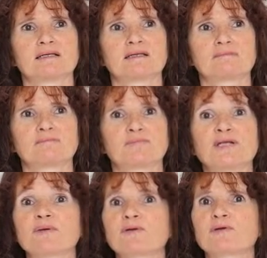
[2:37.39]
it'll
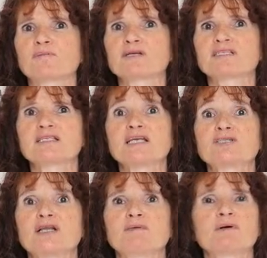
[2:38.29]
bring you a lot of
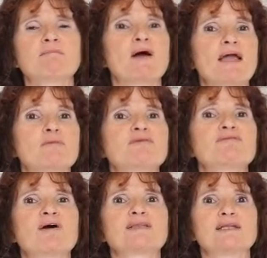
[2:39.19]
prestige, and it might help you
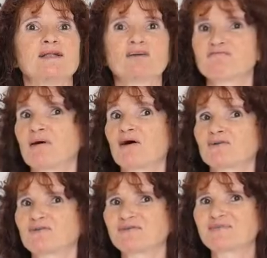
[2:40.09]
find a life
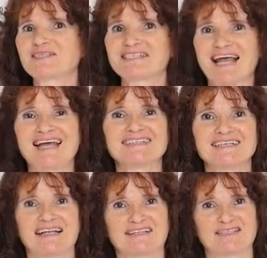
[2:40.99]
partner of good
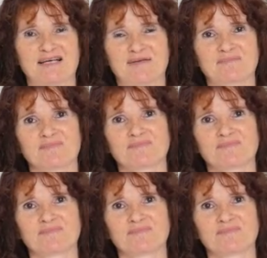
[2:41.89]
standing, let's say.